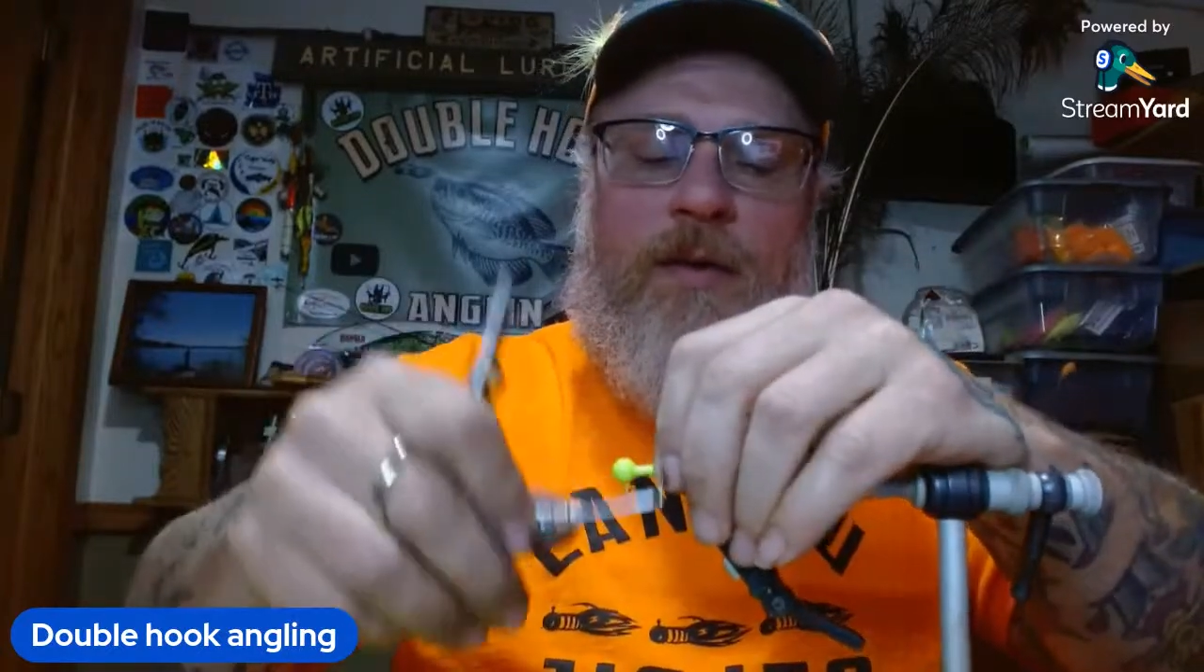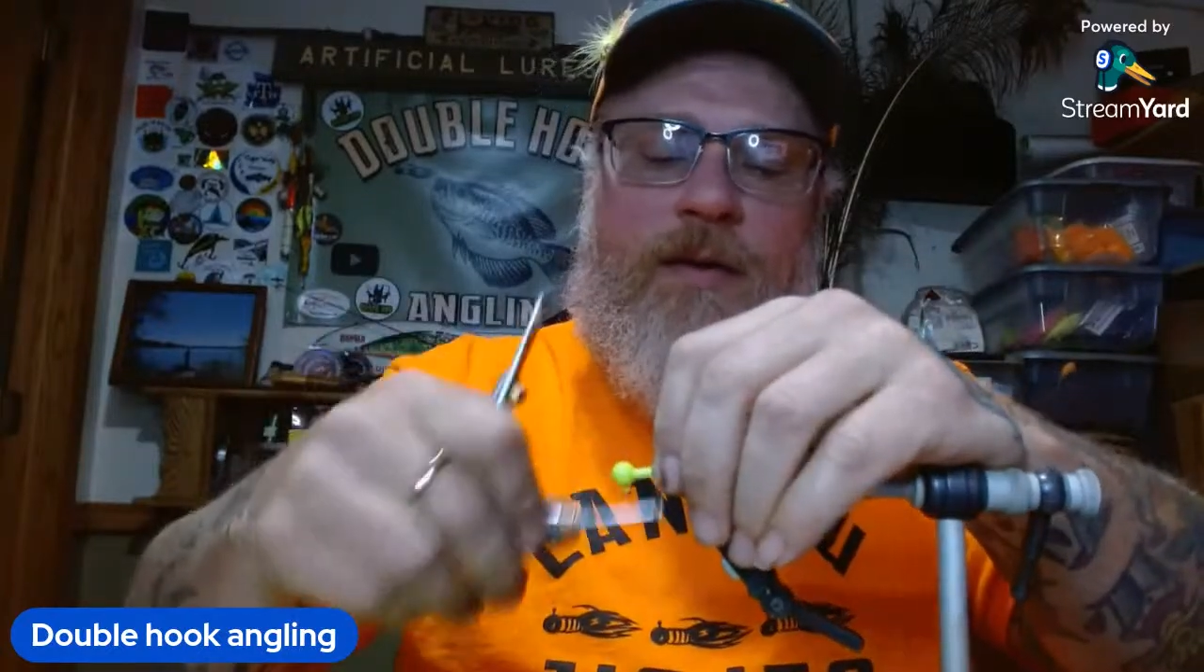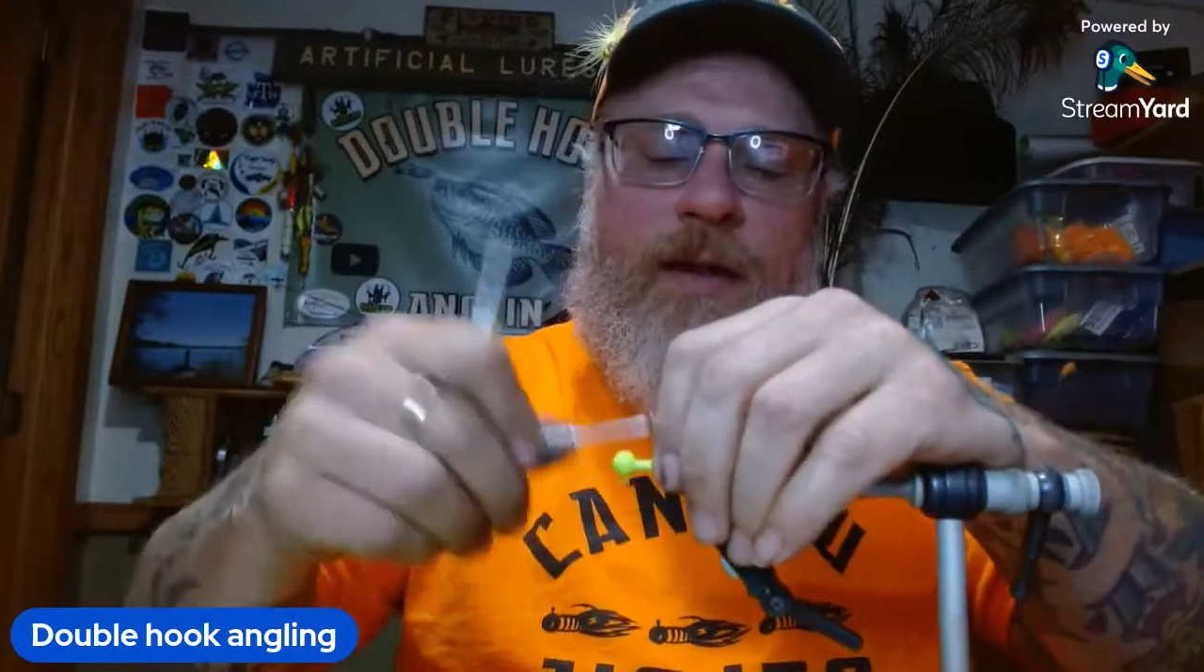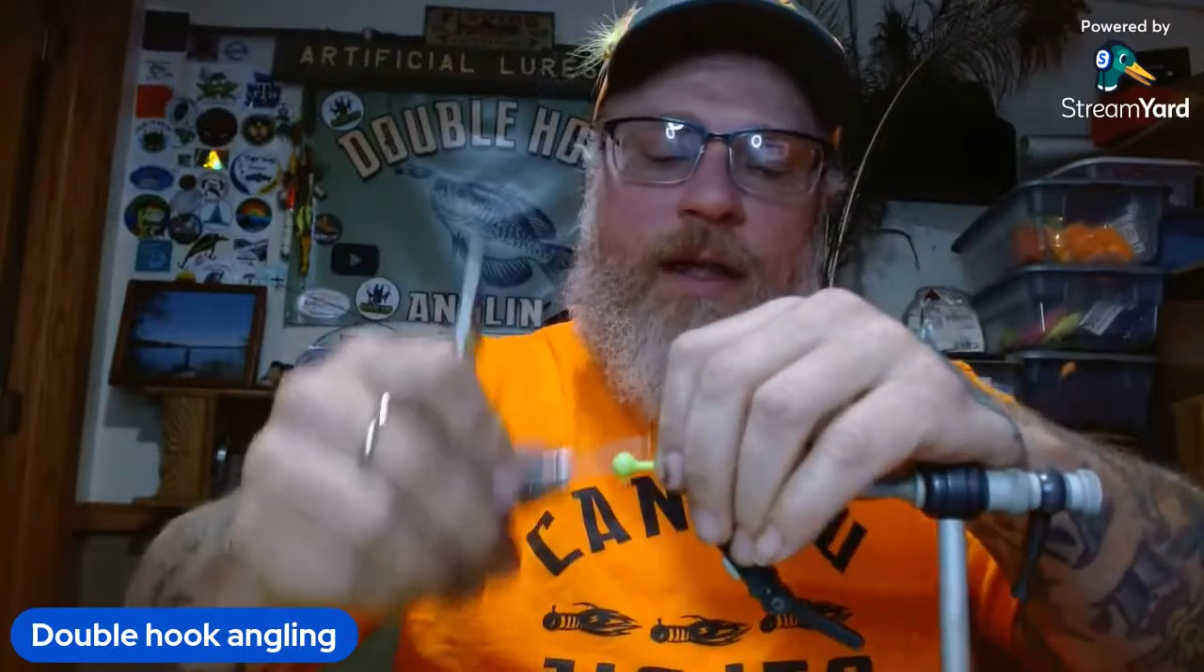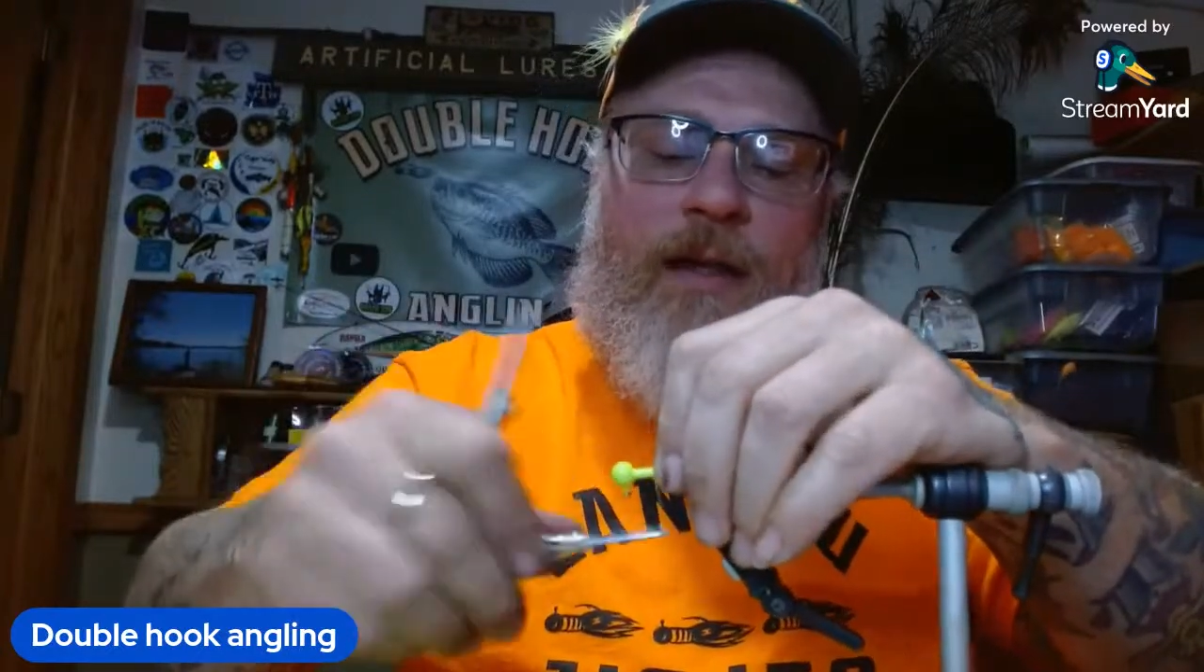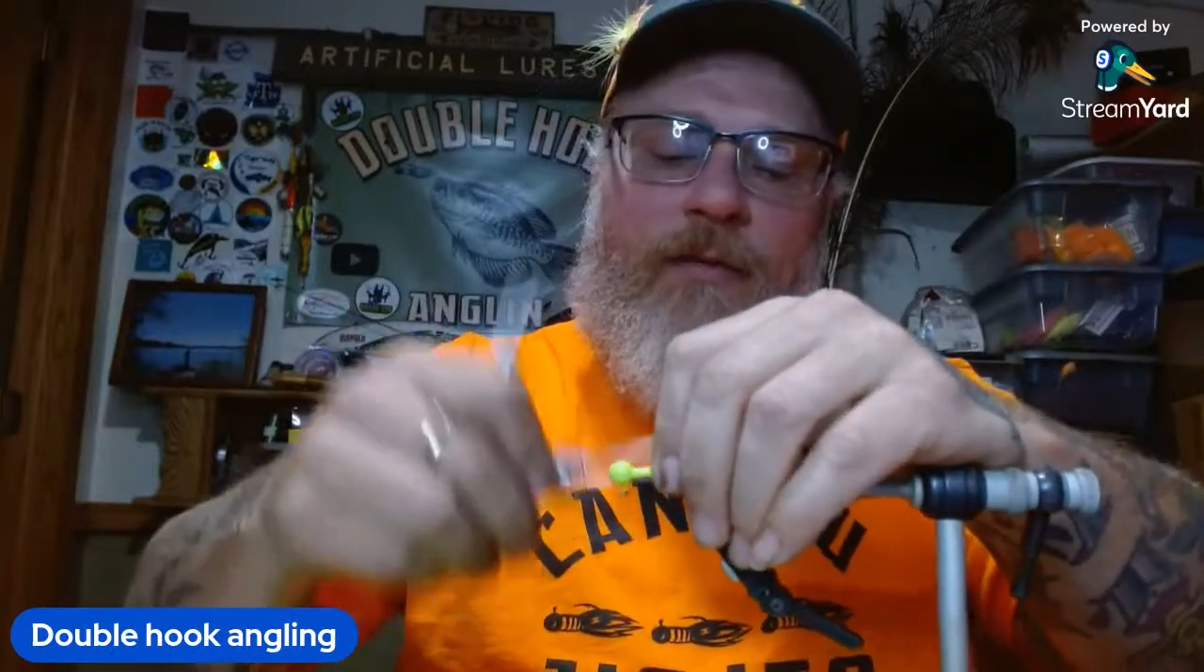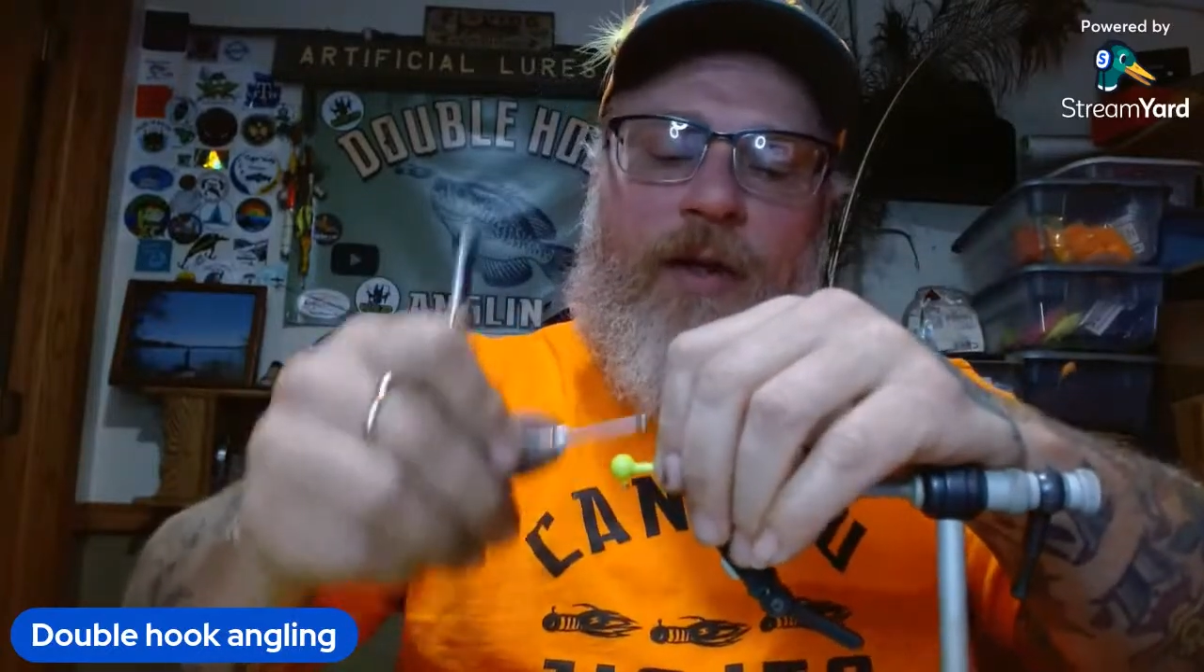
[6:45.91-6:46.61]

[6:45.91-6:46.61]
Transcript: because I can't